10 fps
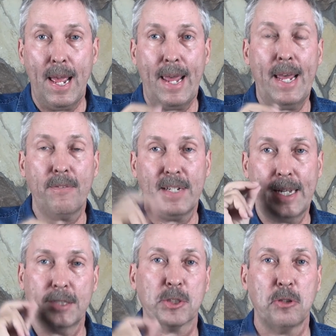Having
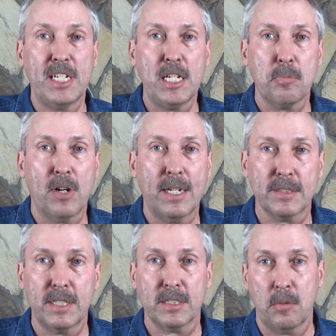a screening
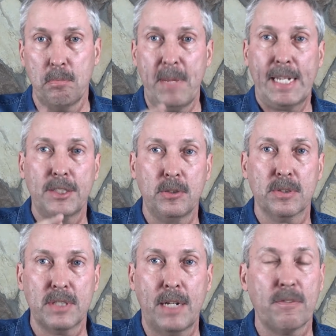process makes you
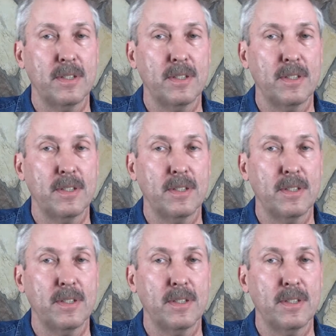safer.